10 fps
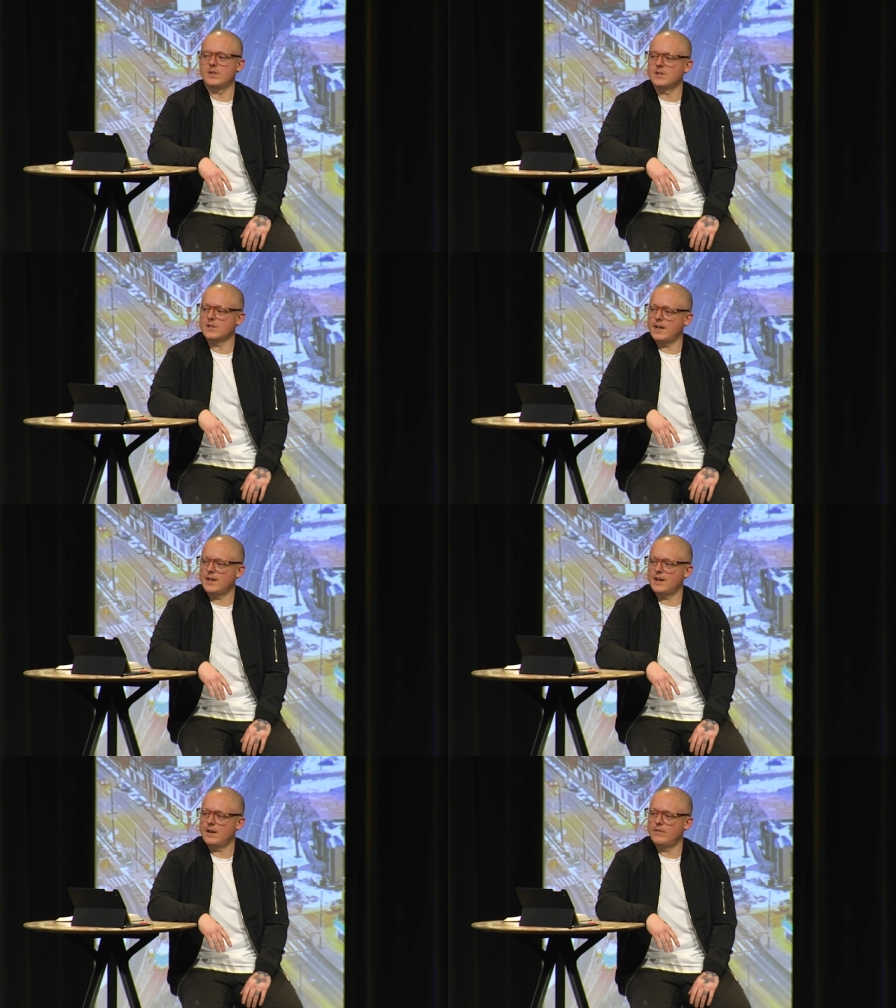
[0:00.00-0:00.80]
If
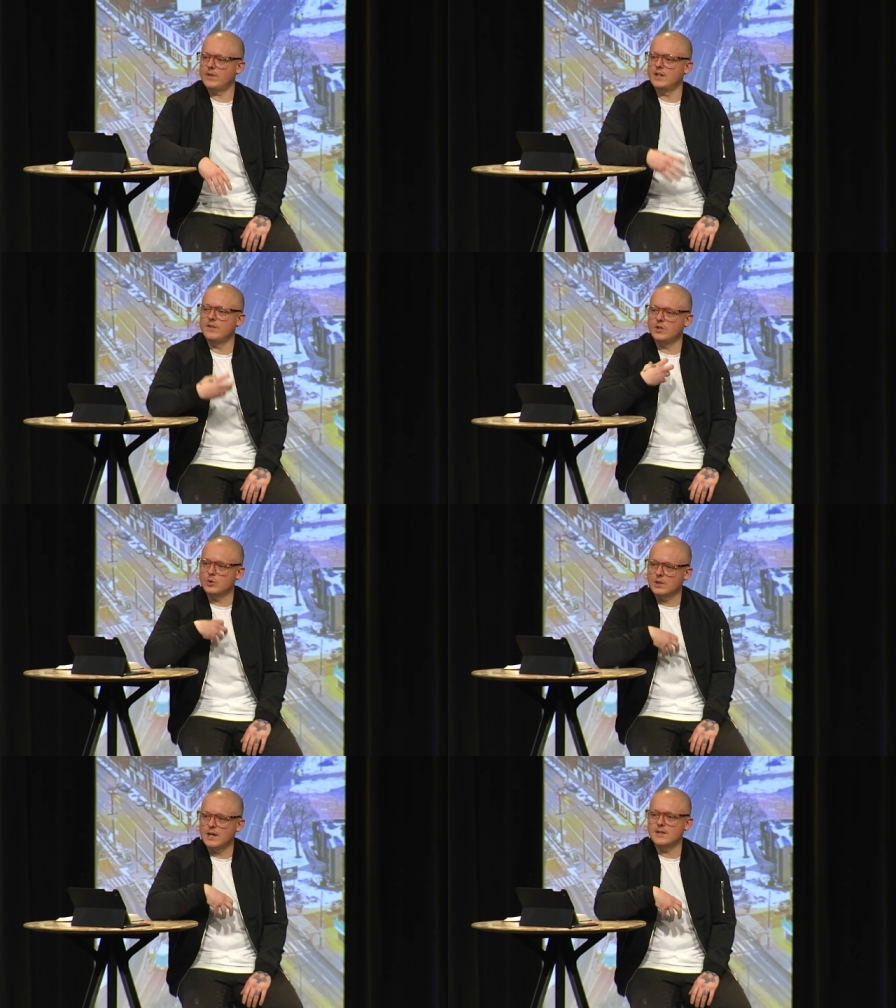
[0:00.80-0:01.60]
instead of
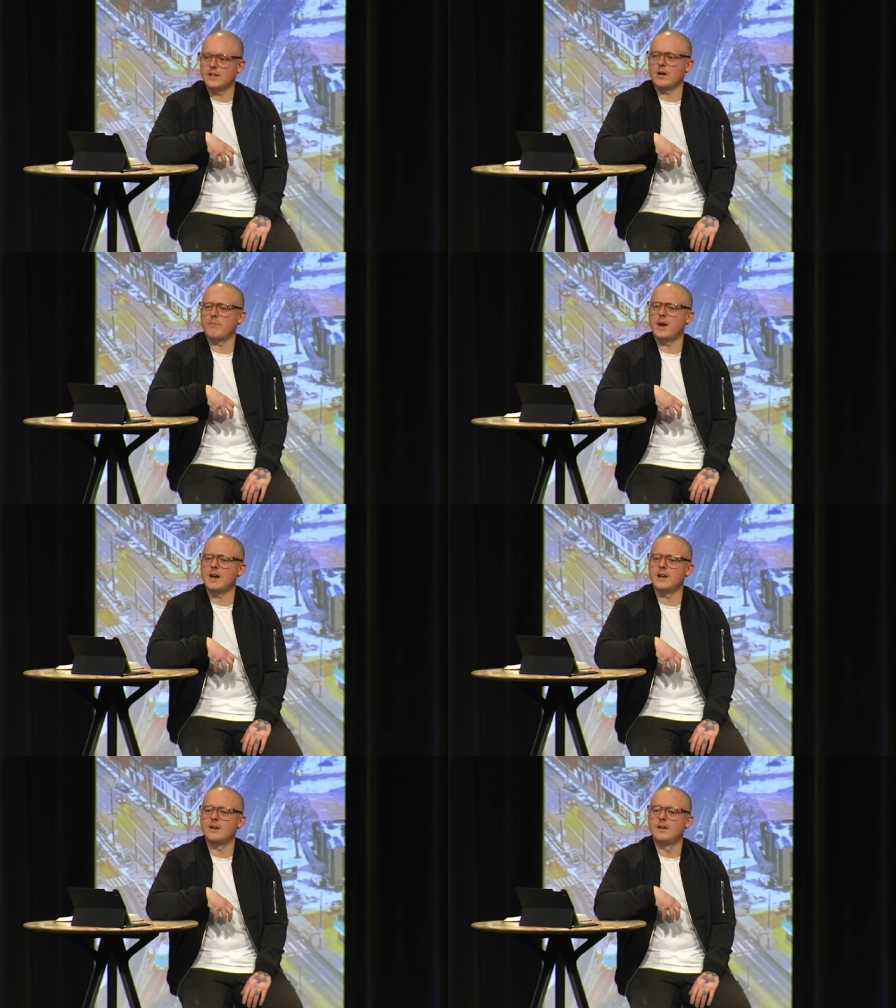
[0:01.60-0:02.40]
individualizing our
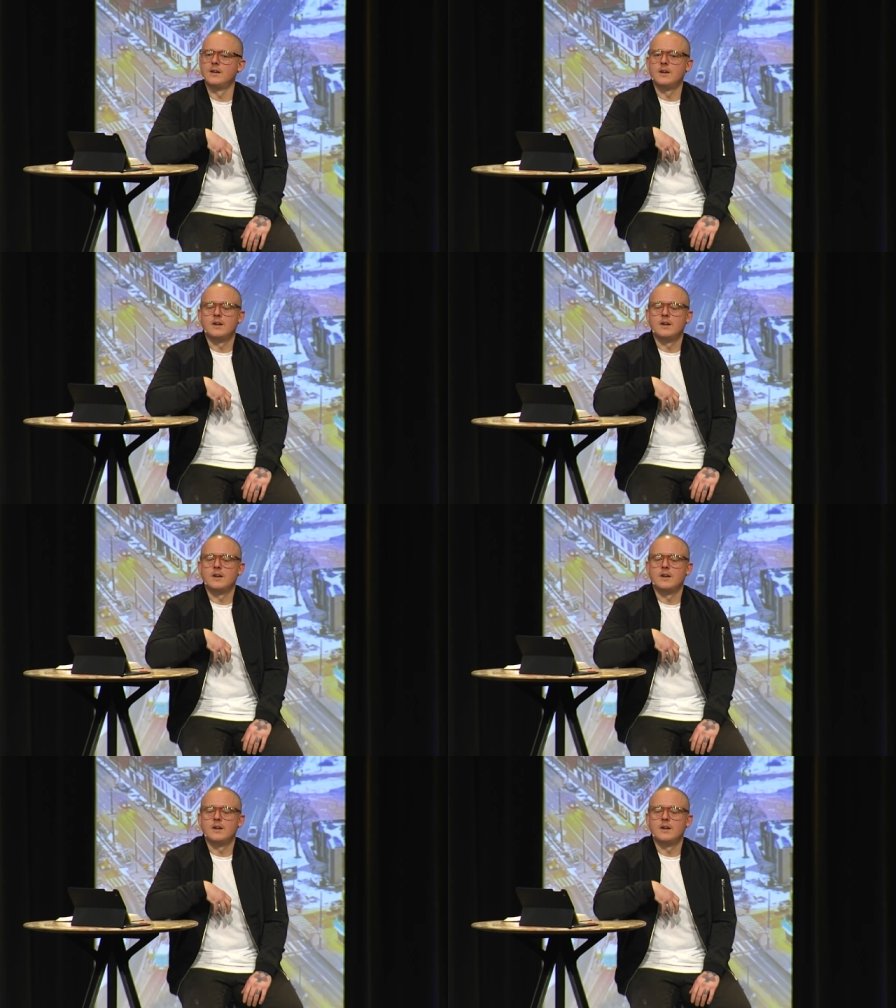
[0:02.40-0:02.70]
pain,